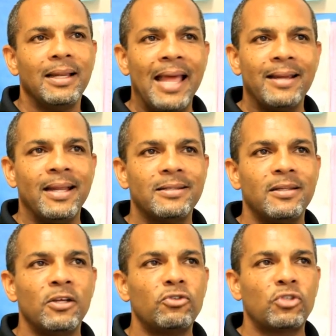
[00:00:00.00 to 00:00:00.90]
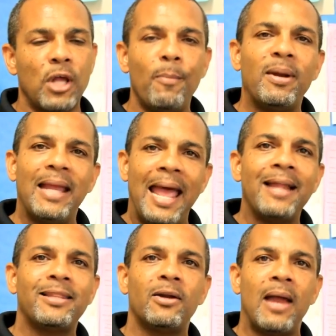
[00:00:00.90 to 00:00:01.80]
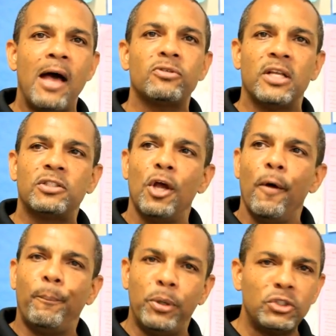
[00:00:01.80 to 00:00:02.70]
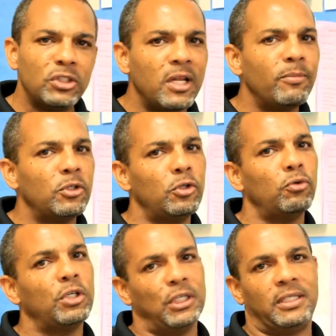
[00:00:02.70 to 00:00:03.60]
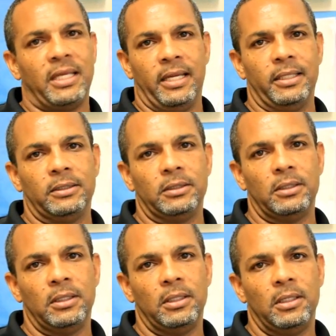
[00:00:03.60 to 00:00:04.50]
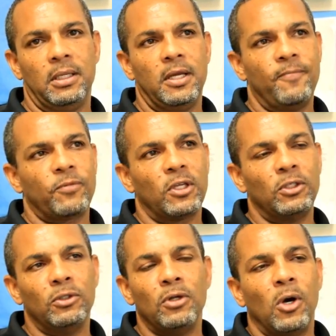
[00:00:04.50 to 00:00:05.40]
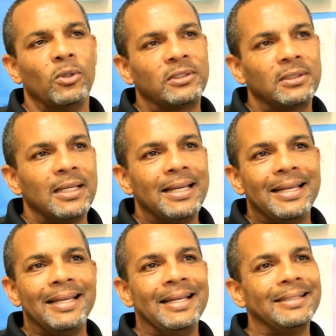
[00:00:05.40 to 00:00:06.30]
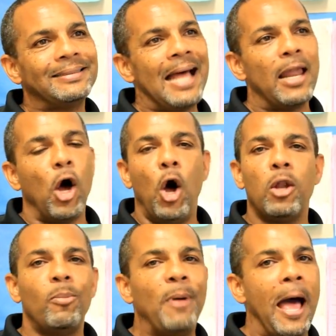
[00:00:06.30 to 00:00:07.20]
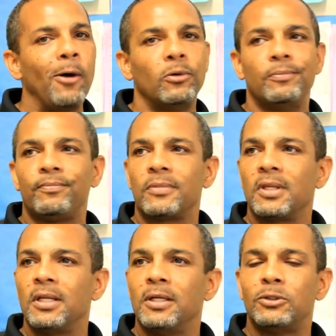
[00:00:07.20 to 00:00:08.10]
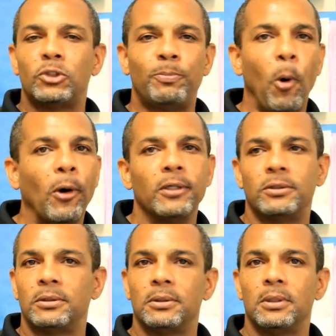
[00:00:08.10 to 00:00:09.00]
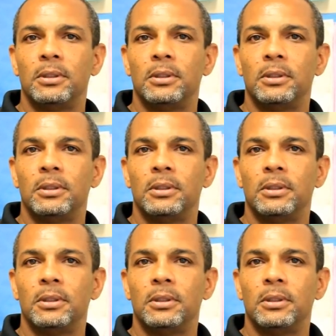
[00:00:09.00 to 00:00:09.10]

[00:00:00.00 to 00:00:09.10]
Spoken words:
That there's somebody at their house that's pushing them to do good things. You know, it's not all about sports.